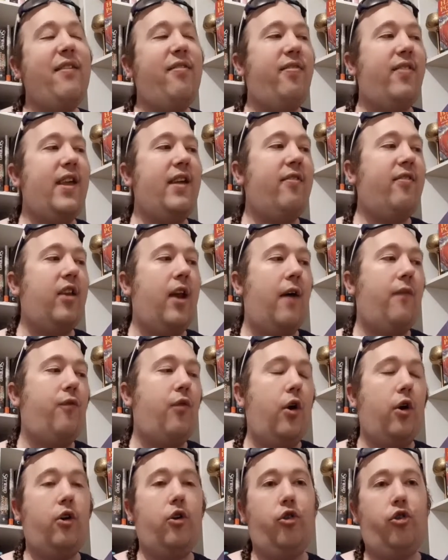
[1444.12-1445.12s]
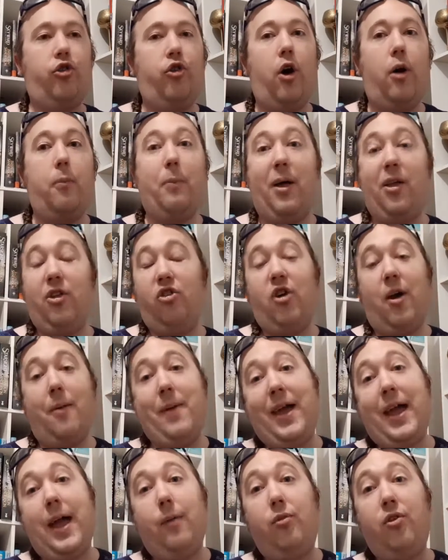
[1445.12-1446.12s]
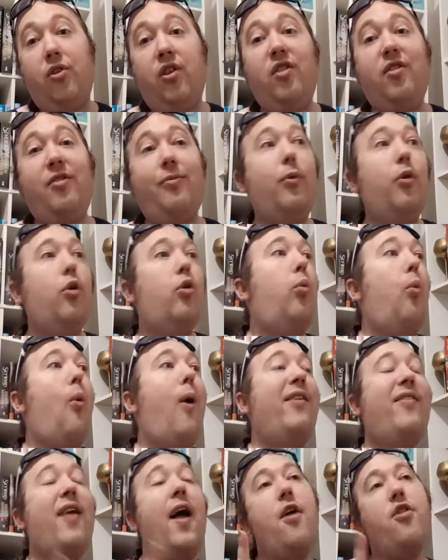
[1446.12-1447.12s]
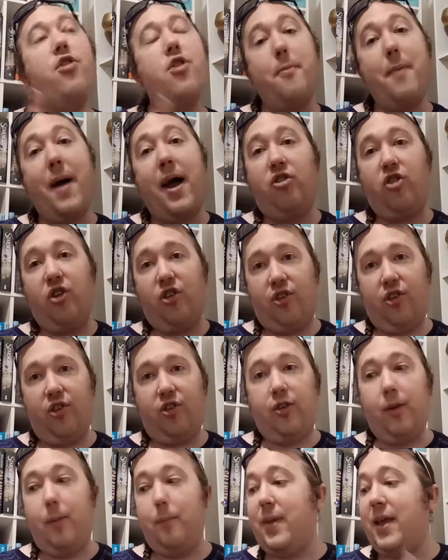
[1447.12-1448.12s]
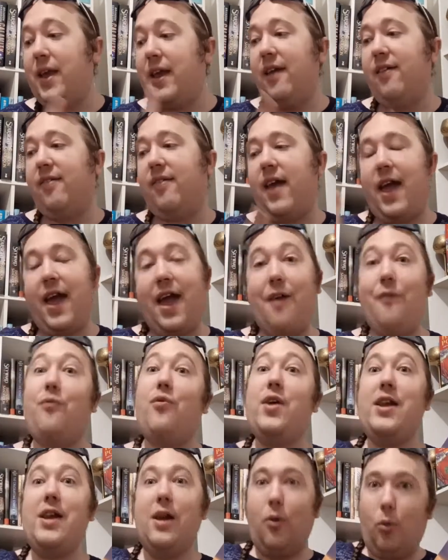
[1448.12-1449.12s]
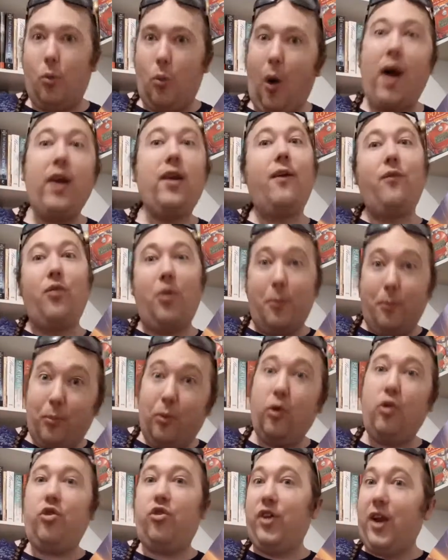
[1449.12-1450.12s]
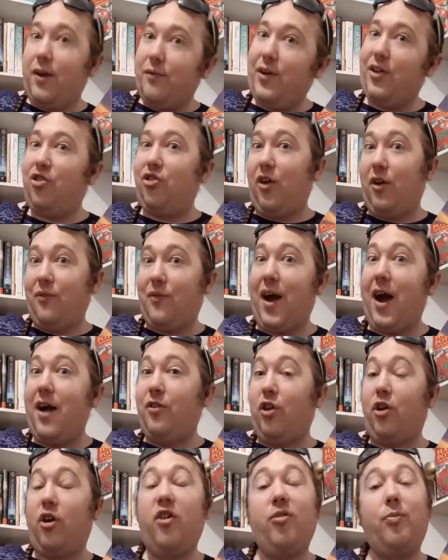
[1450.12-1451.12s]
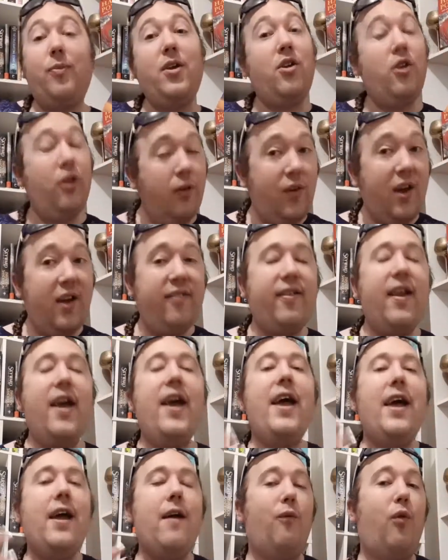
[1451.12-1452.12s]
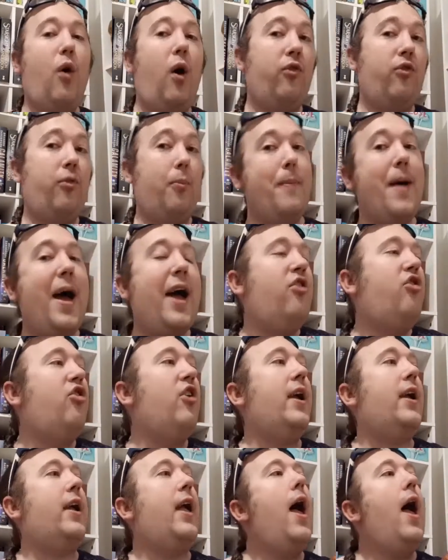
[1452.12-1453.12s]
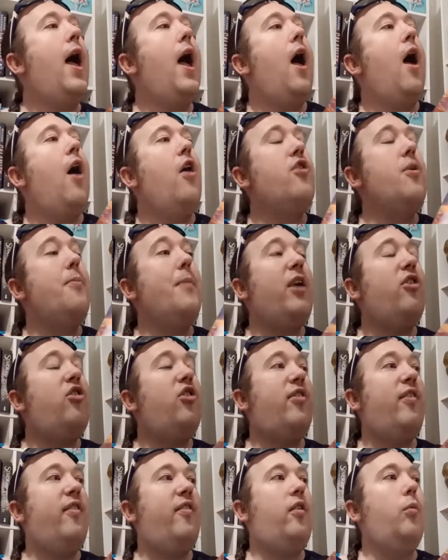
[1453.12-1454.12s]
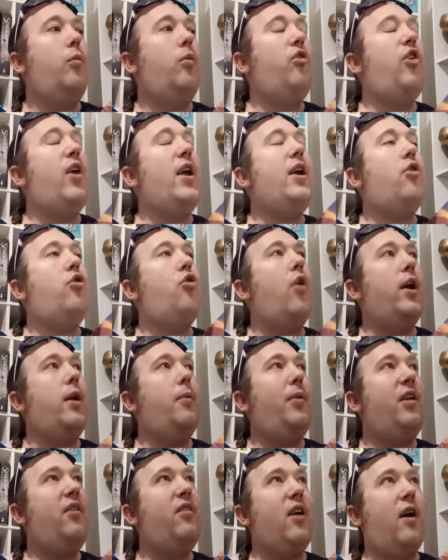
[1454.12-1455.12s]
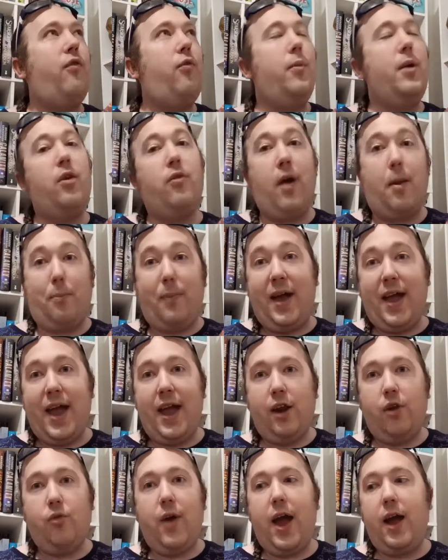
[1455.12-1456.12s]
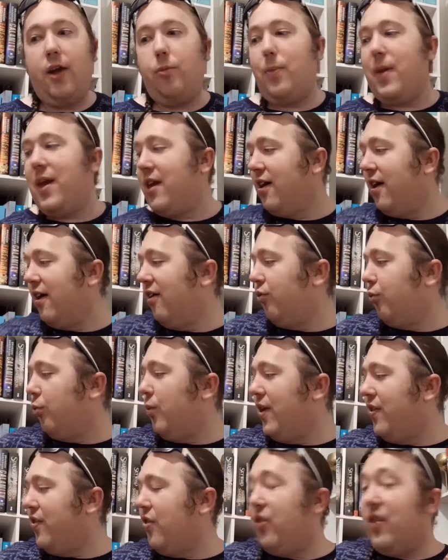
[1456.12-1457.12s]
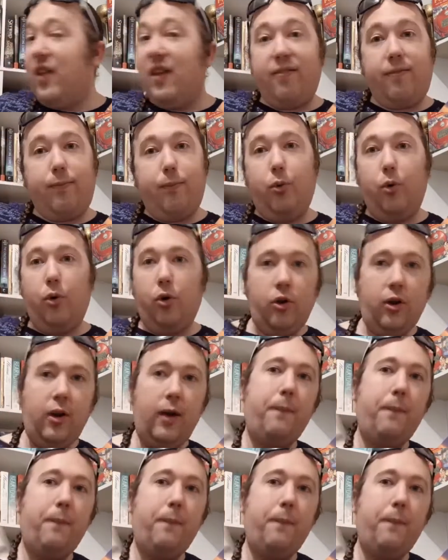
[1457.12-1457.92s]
things that I focused on by the time I came to this book was the magic system because every one of the books that I've read so far in the Cosmere universe involves magic. The magic system was incredibly tough for me to wrap my head around because with this book,